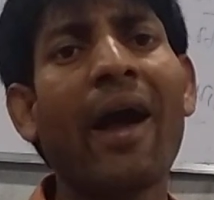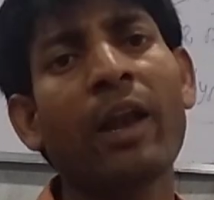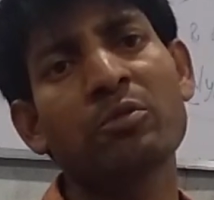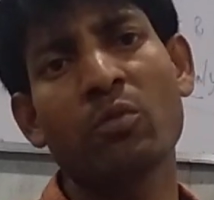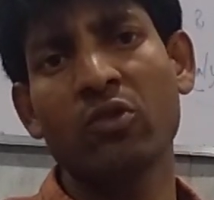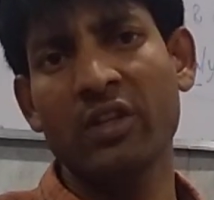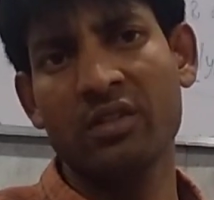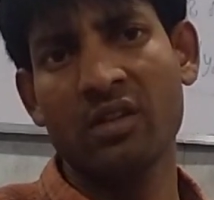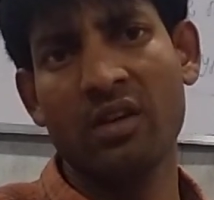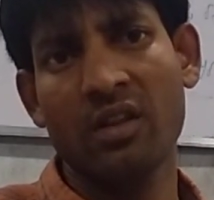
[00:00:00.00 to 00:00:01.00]
Alps
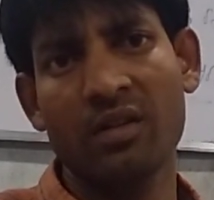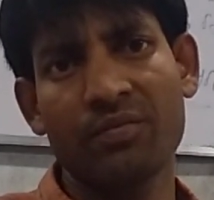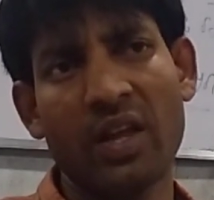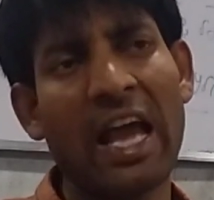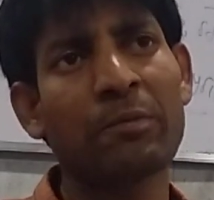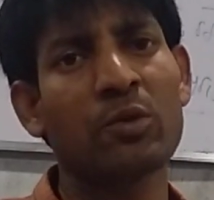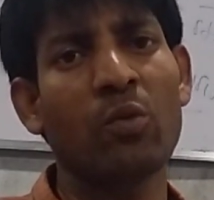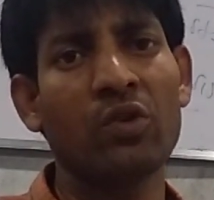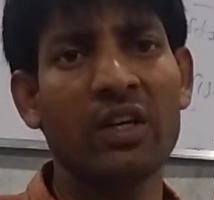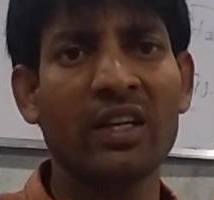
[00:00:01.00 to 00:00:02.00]
mountains are there. Alps
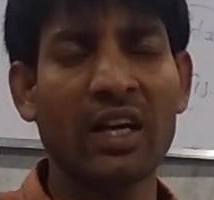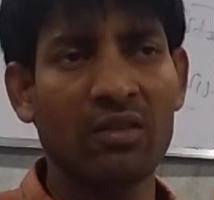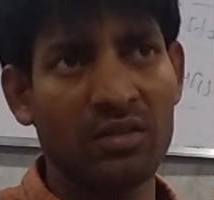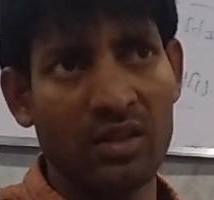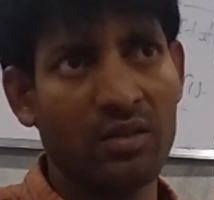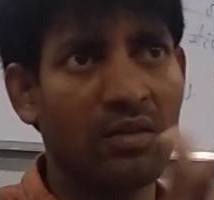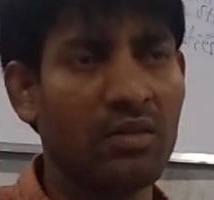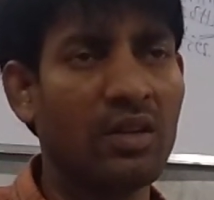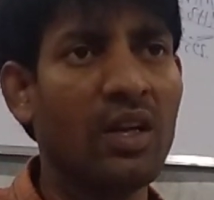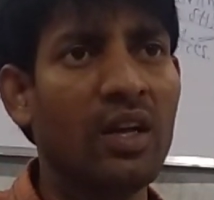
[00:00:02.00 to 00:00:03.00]
mountain,
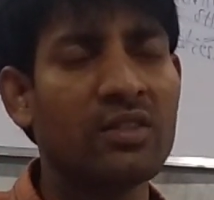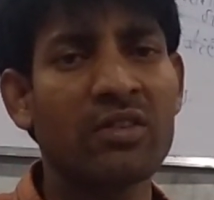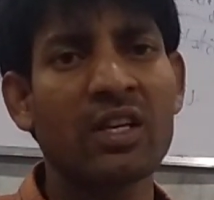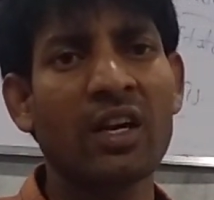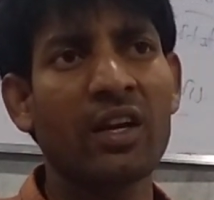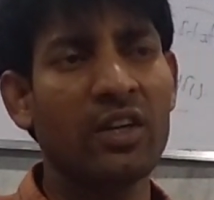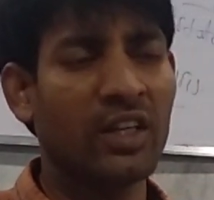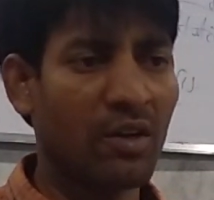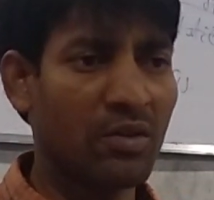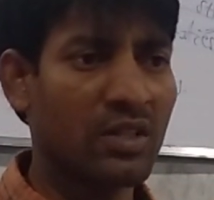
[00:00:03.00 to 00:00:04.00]
Switzerland,
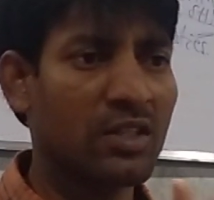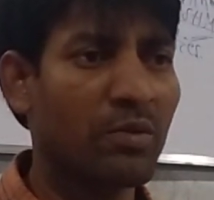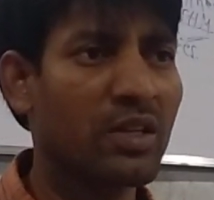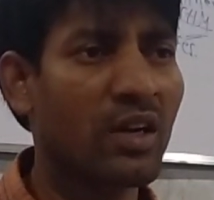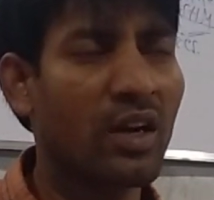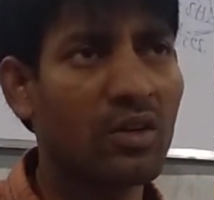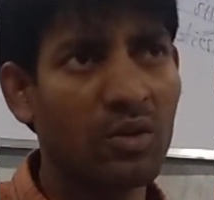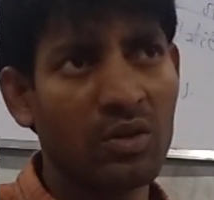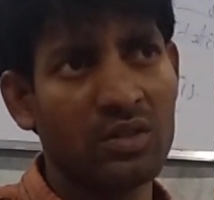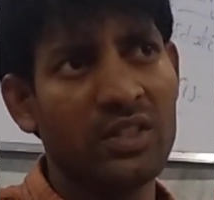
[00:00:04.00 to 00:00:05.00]
it covers the Switzerland,
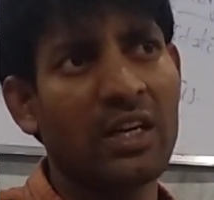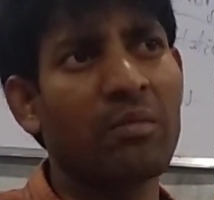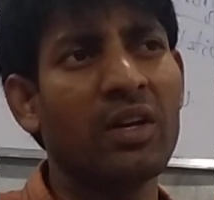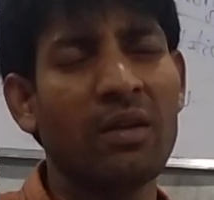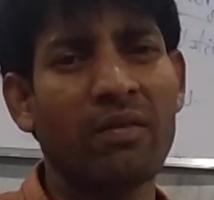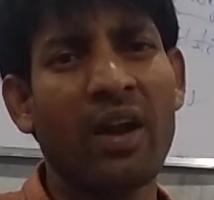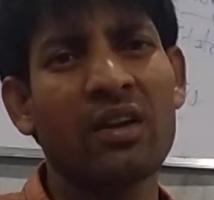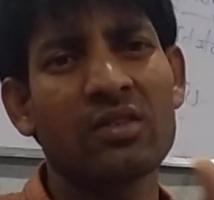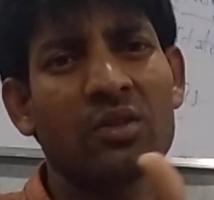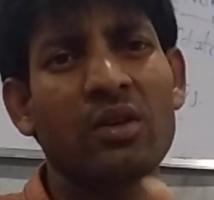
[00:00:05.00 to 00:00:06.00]
Germany,
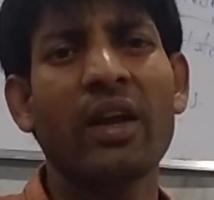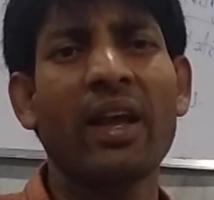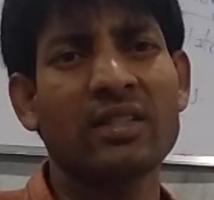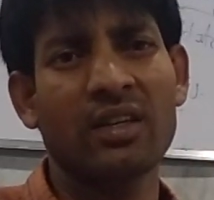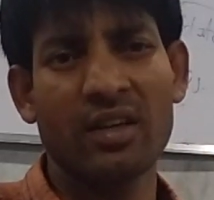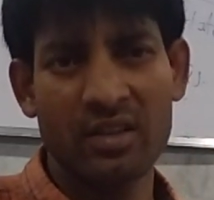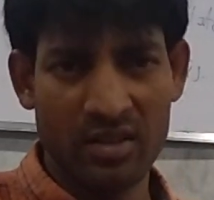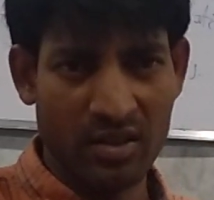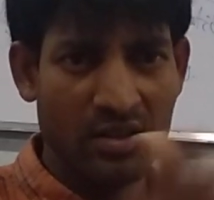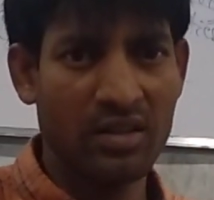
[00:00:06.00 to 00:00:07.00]
France, etc.
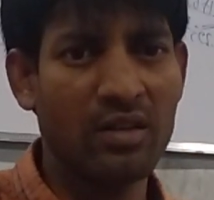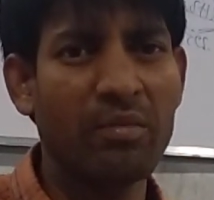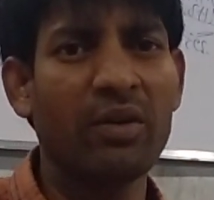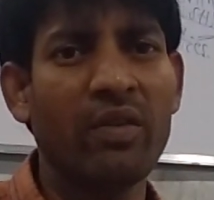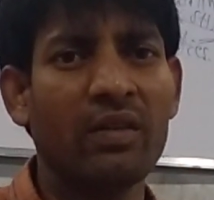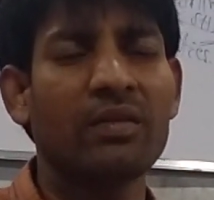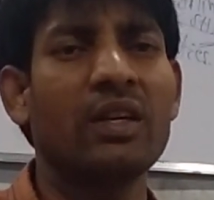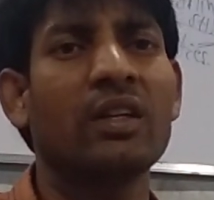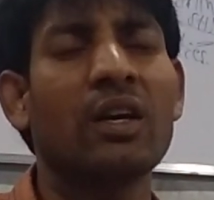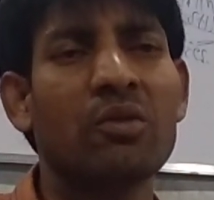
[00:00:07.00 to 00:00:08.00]
In between
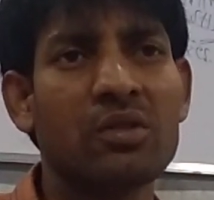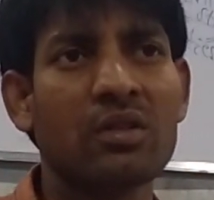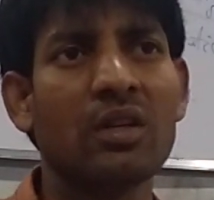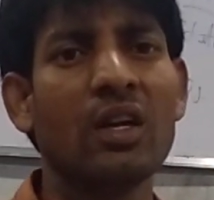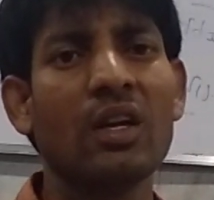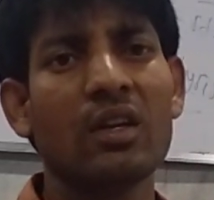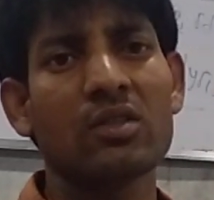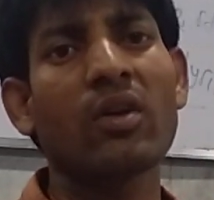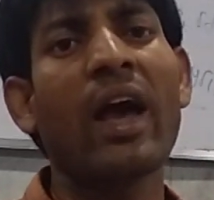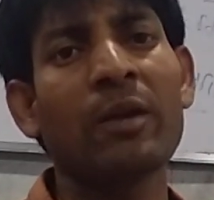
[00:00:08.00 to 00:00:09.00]
it covers.
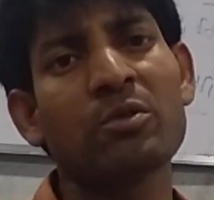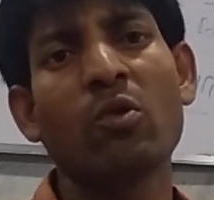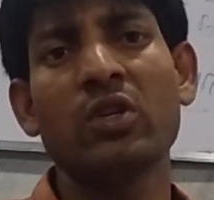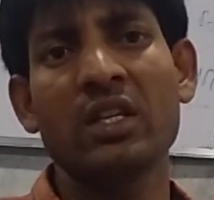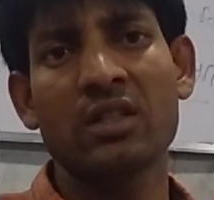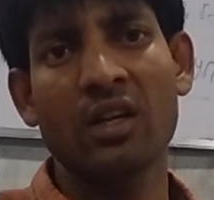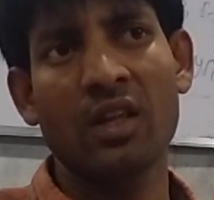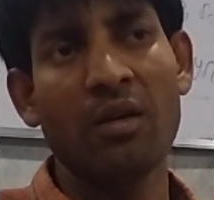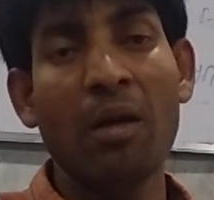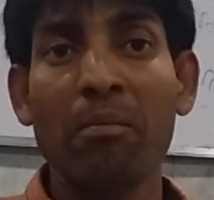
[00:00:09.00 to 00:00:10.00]
So Alps mountains are
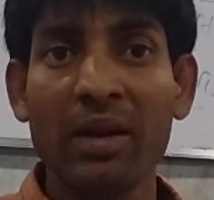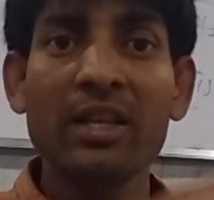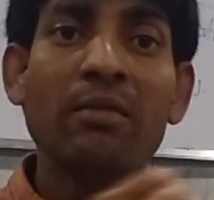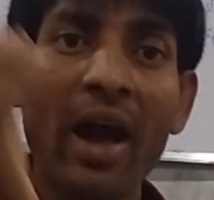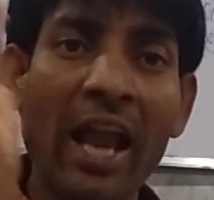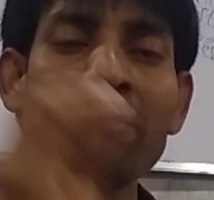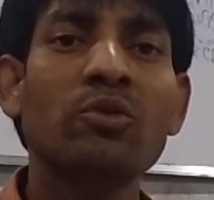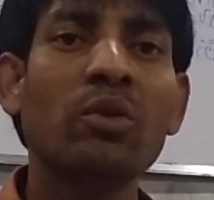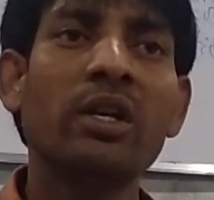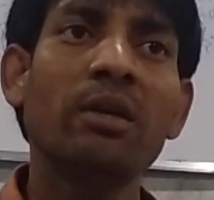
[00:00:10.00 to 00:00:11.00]
there. In the Alps
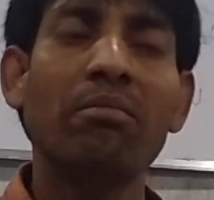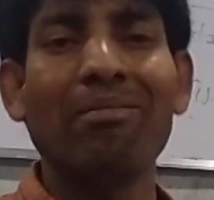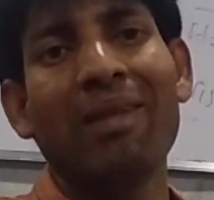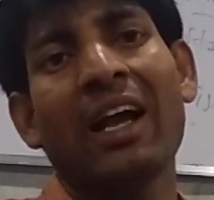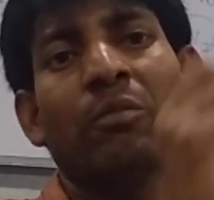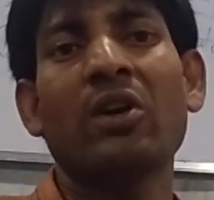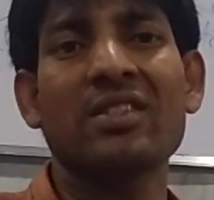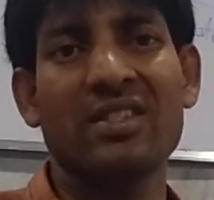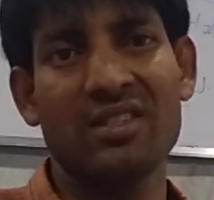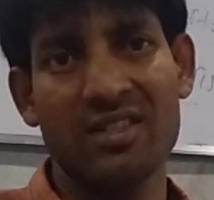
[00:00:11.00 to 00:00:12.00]
only Black
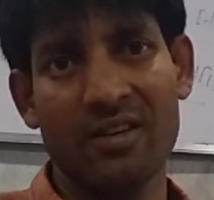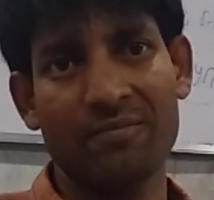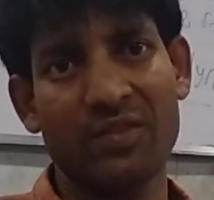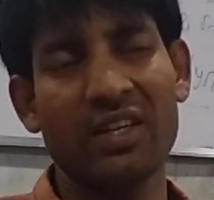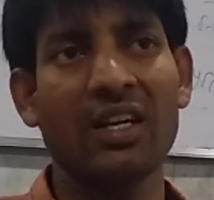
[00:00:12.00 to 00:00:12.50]
Forest is there.